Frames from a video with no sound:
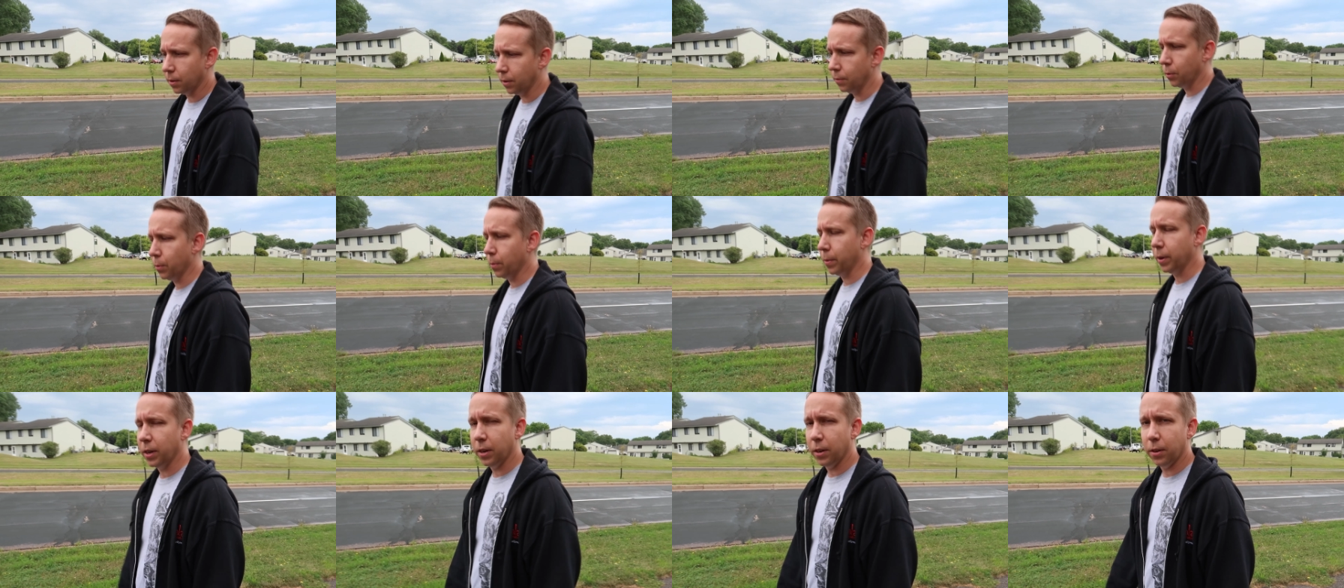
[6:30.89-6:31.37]

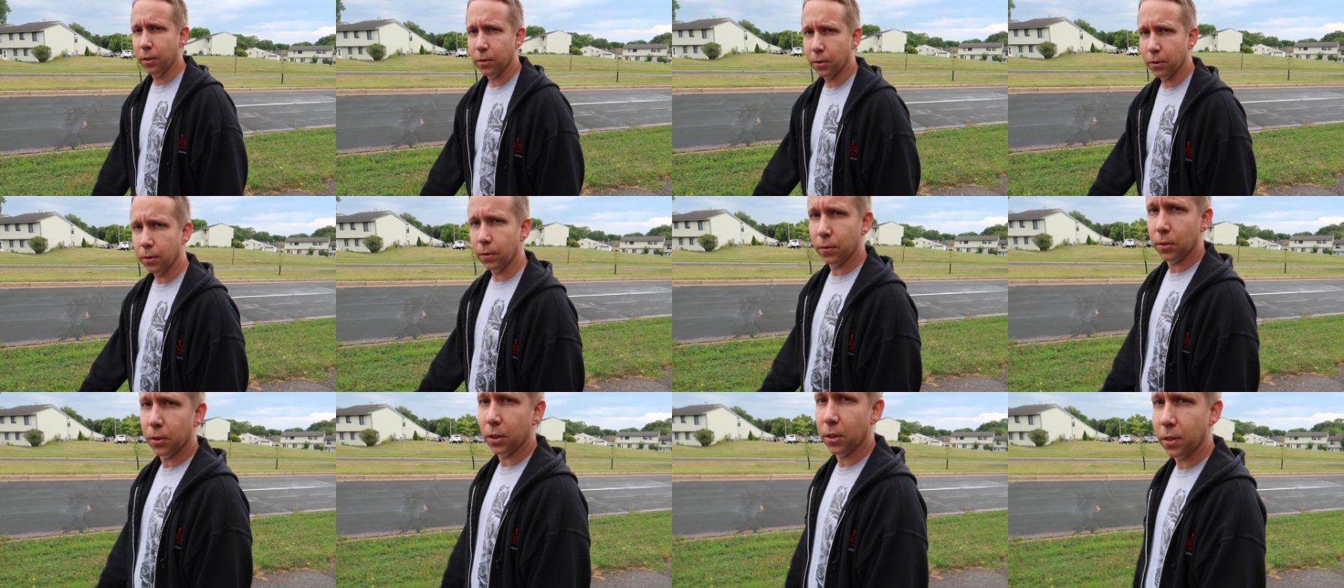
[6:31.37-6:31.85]
everybody
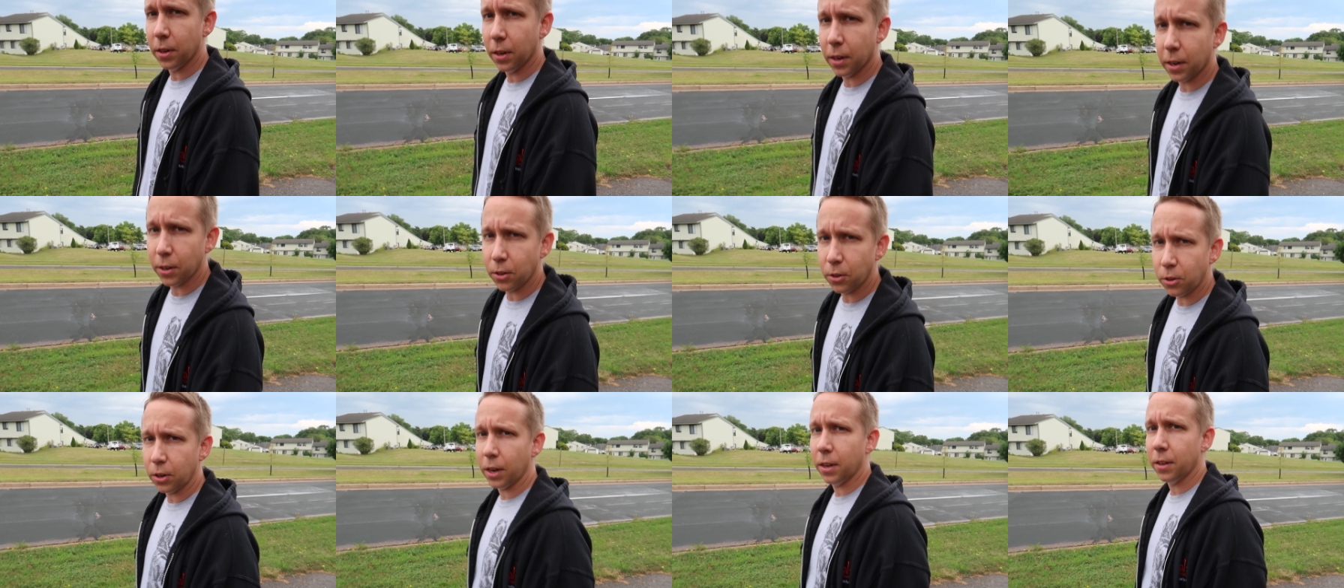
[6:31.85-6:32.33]
deserves a
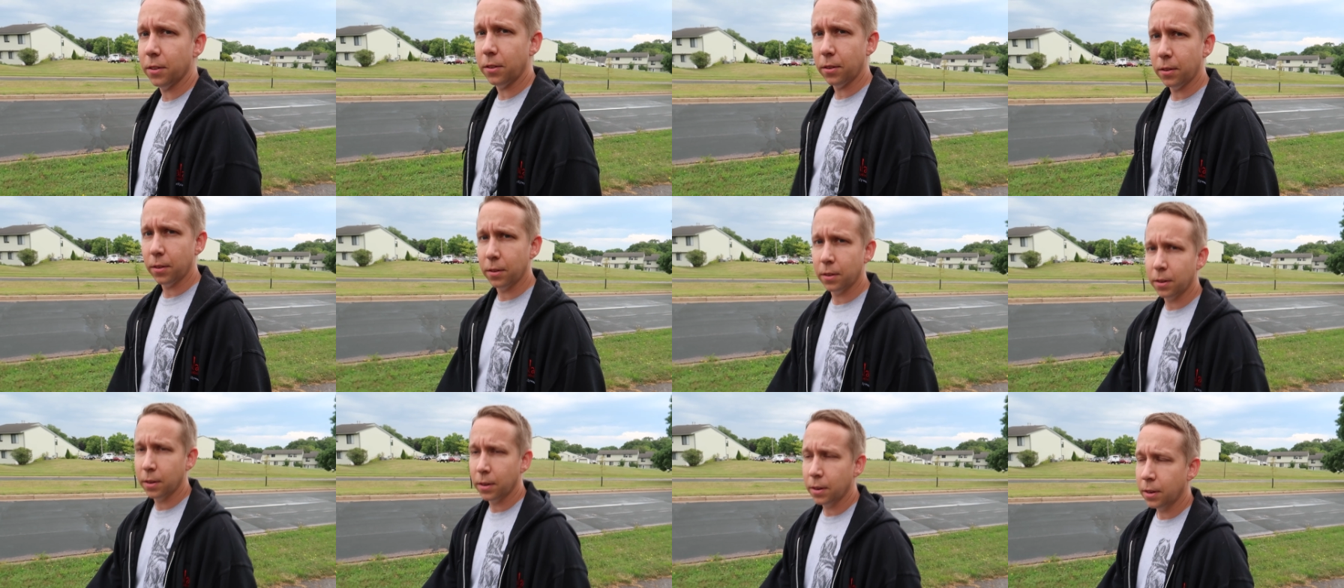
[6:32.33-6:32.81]
second chance.
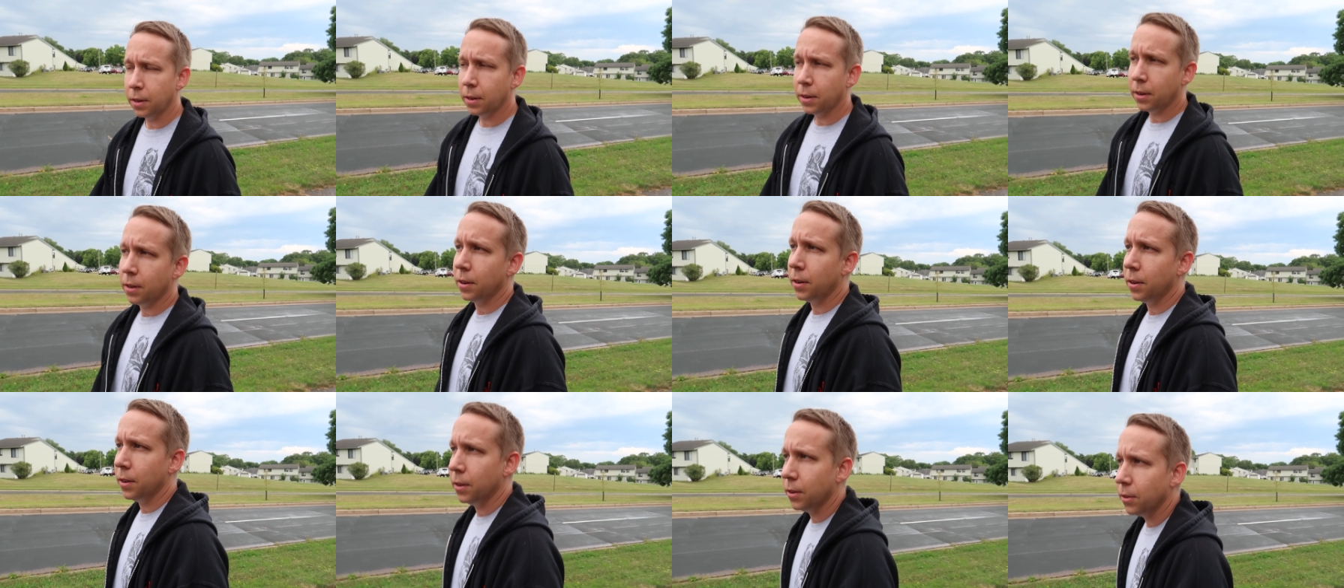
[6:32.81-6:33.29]

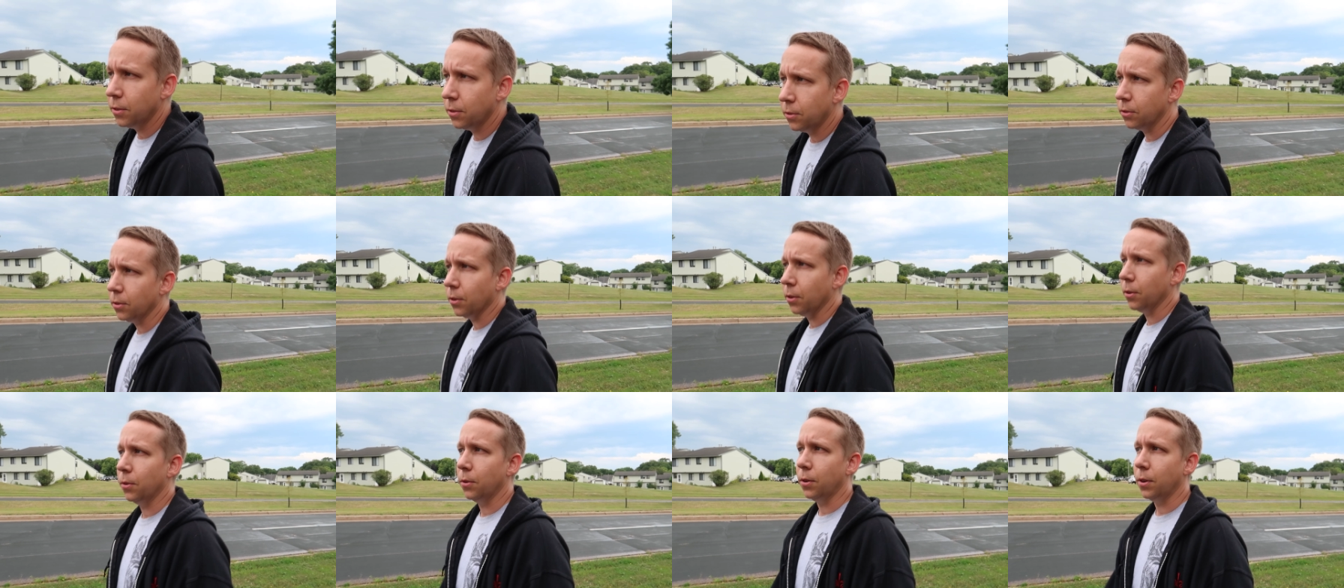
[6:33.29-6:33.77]

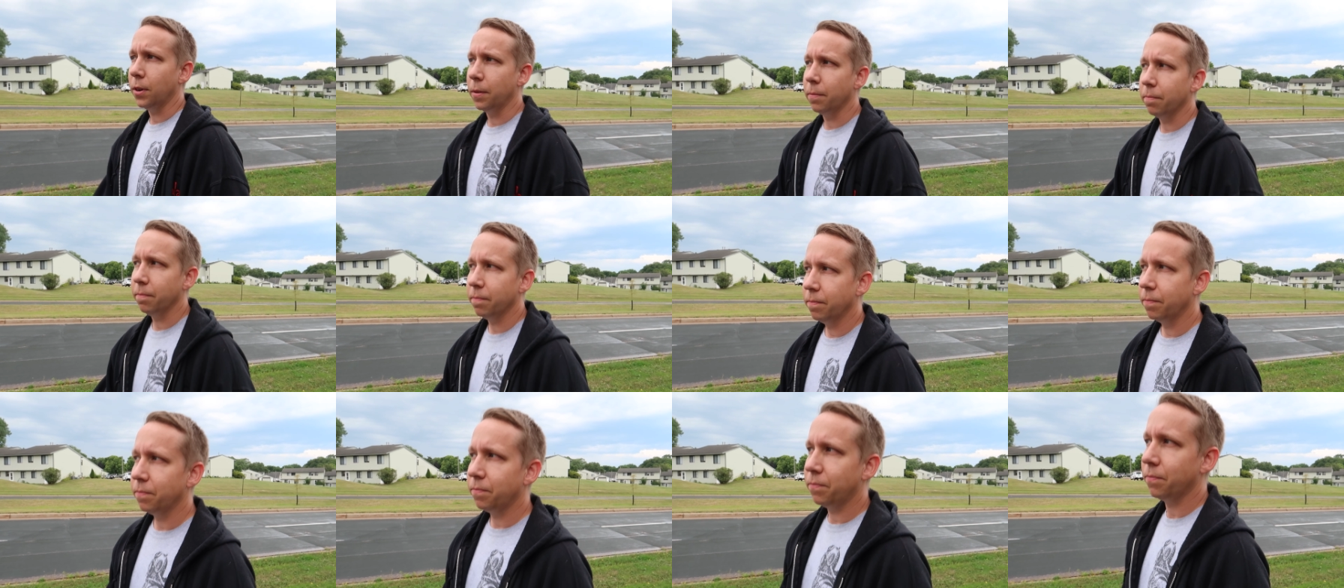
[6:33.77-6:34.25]
So. Um,